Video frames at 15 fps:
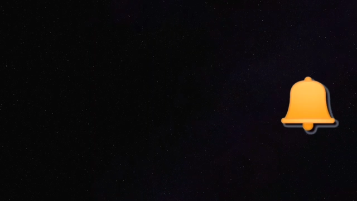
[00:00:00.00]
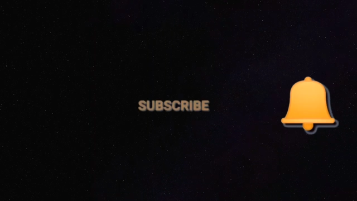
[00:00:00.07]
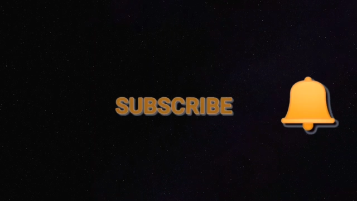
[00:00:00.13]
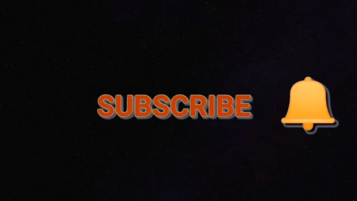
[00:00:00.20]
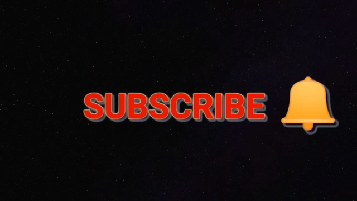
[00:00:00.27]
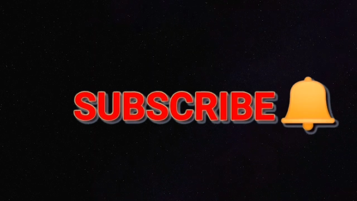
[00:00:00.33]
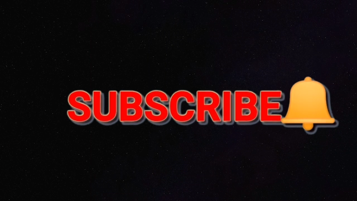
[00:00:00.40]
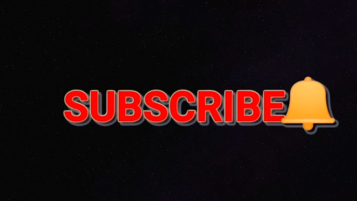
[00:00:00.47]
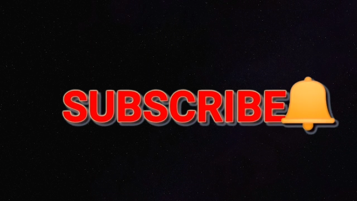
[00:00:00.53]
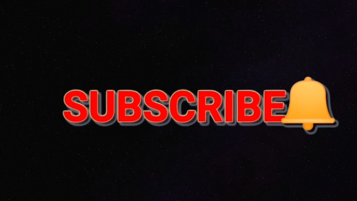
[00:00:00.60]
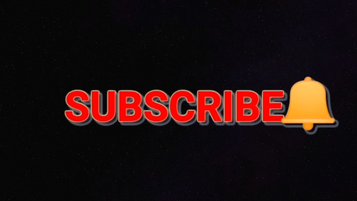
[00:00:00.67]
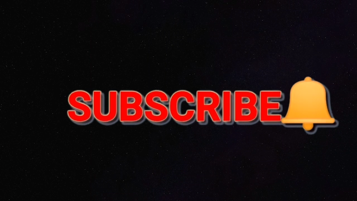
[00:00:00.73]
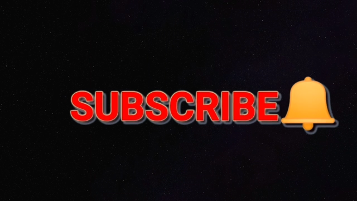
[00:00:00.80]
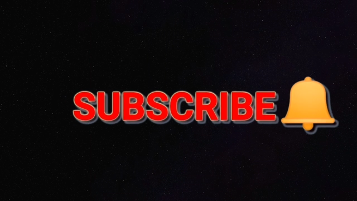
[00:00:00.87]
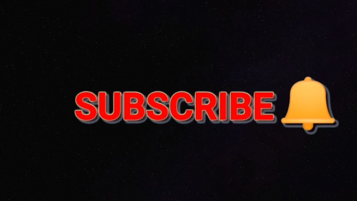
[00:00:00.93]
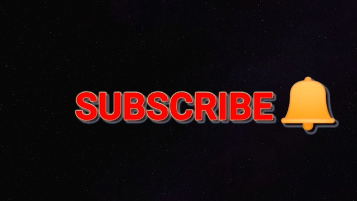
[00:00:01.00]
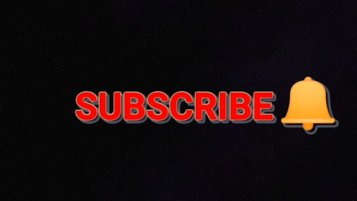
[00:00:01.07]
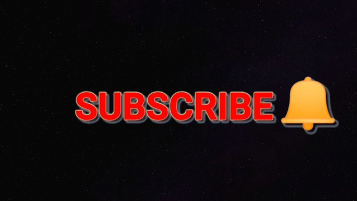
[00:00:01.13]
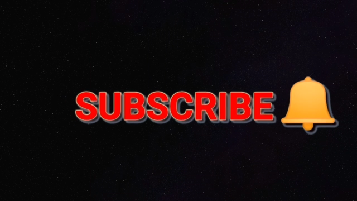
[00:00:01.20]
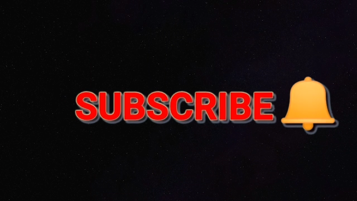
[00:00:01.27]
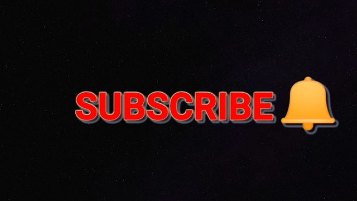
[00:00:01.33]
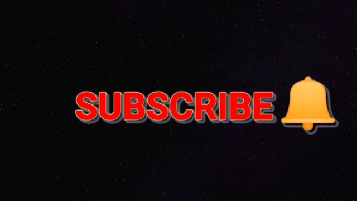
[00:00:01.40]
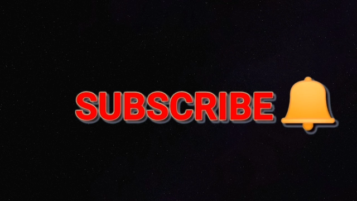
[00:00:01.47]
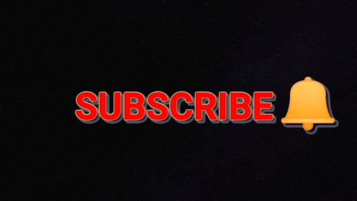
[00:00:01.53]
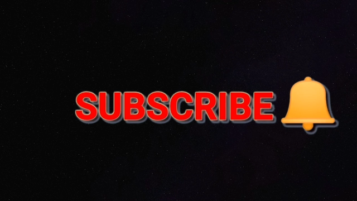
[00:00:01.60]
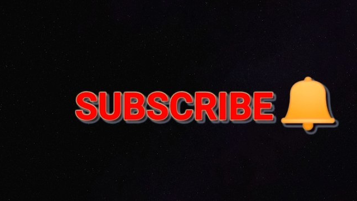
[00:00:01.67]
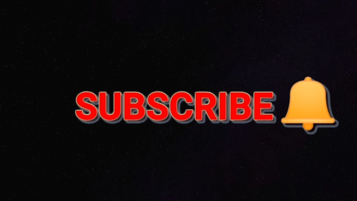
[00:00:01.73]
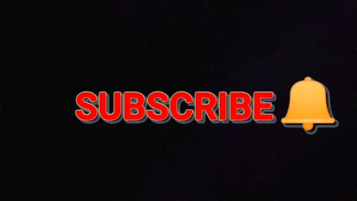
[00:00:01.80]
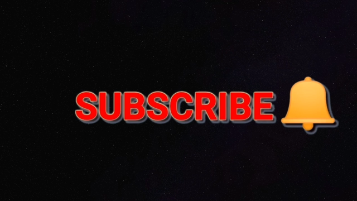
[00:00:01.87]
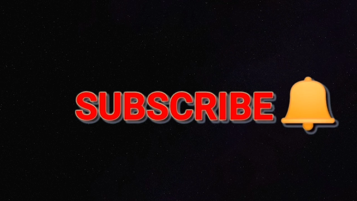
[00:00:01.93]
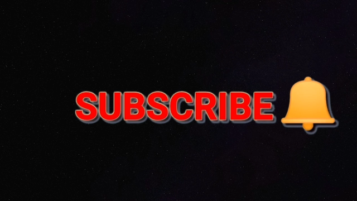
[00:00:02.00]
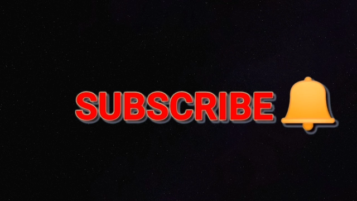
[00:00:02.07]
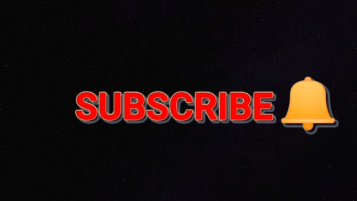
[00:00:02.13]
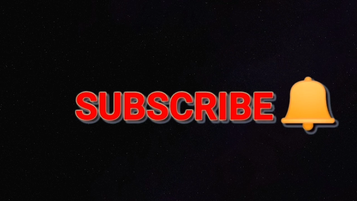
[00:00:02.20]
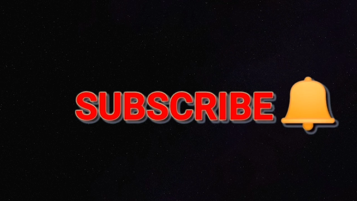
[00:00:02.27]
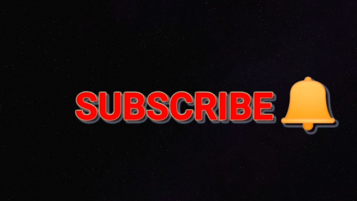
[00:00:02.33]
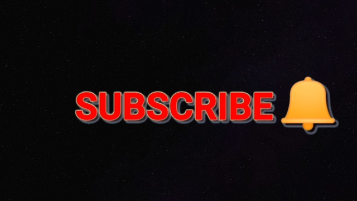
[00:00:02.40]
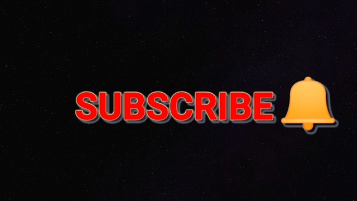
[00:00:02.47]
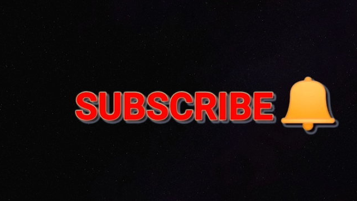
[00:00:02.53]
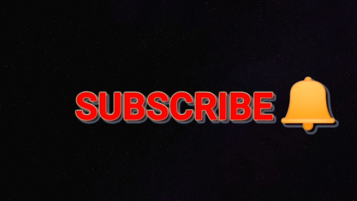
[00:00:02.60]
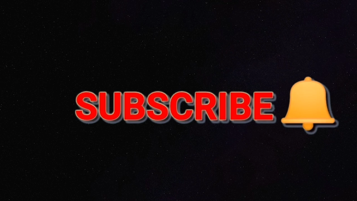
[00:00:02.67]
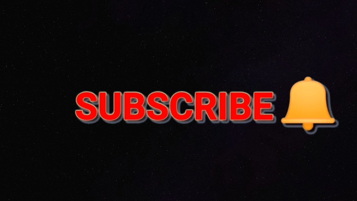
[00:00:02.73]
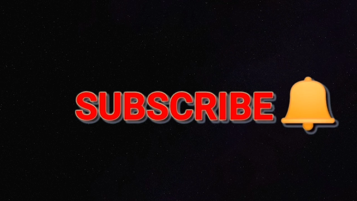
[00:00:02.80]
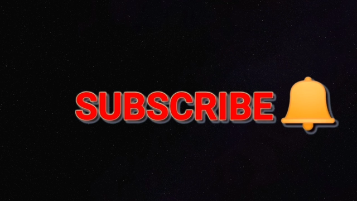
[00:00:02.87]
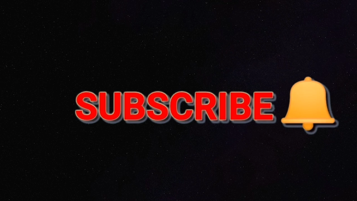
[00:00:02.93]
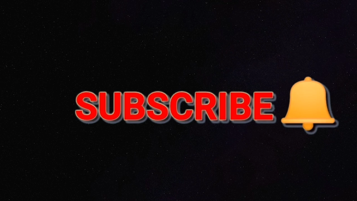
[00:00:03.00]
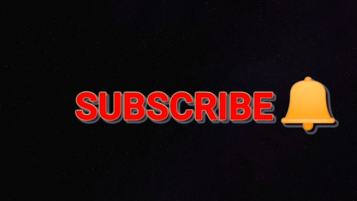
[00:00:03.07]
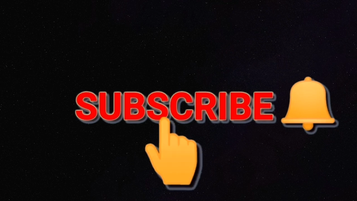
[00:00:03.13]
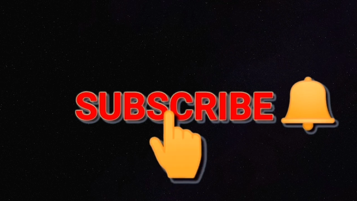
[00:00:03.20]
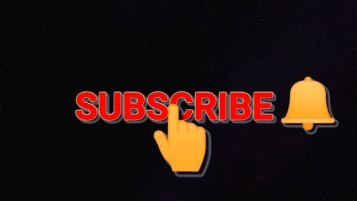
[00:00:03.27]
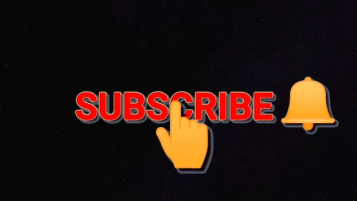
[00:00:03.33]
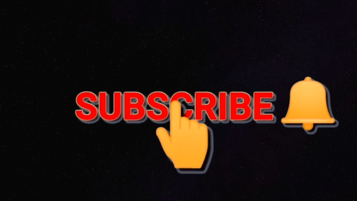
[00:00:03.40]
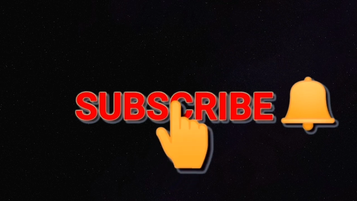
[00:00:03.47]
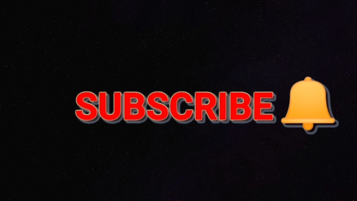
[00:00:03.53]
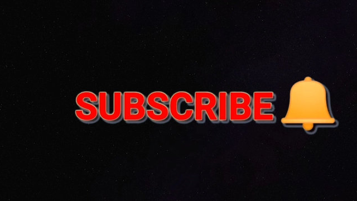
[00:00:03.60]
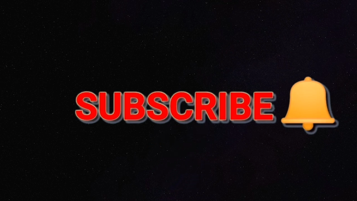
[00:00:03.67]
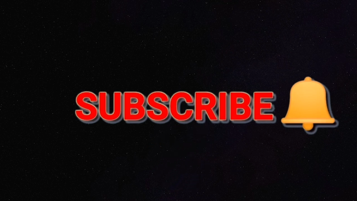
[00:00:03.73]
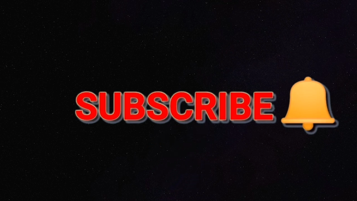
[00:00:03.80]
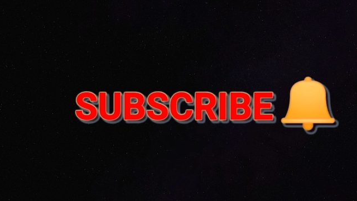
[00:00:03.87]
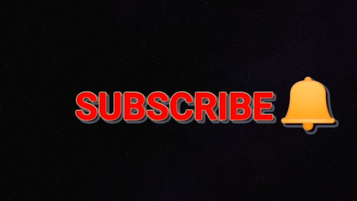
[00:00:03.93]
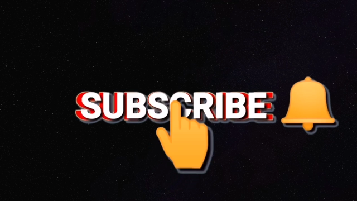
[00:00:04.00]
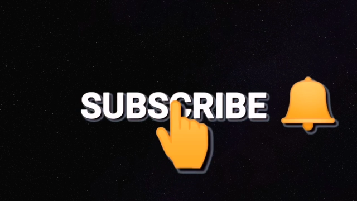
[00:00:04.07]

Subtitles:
[unreadable: no face in view]